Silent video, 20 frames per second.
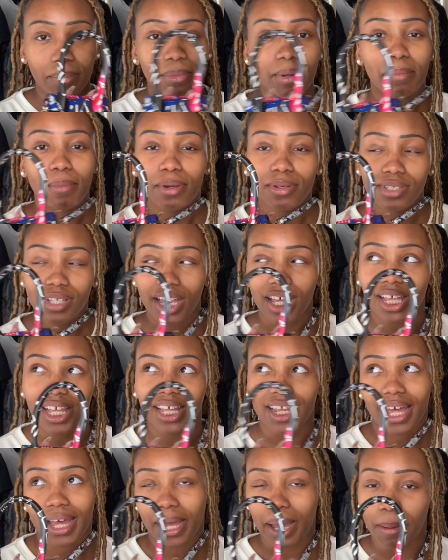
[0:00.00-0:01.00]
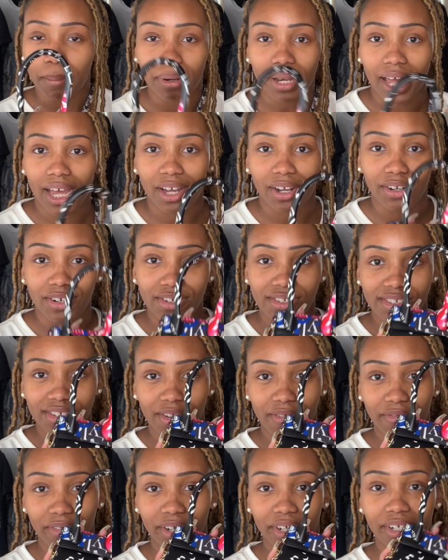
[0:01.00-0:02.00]
But most likely like a black or
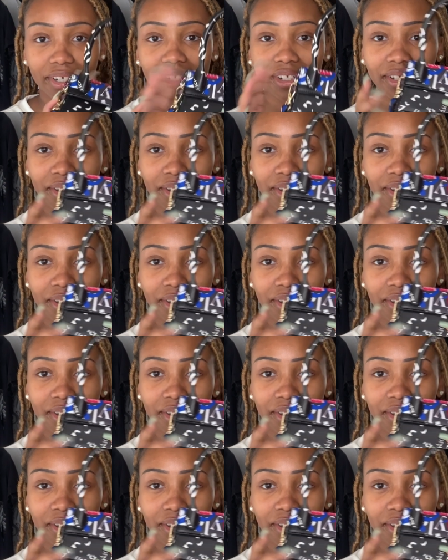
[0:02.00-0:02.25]
silver.